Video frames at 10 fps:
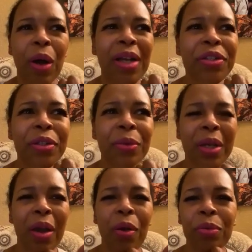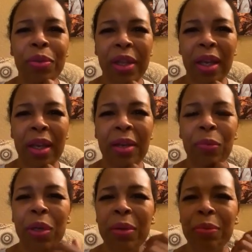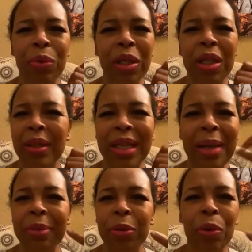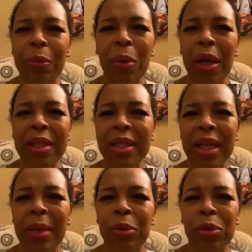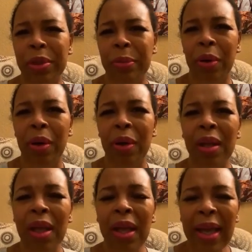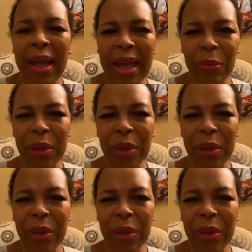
us doing our own thing, and we named it what we wanted to name Lucy Pearl, and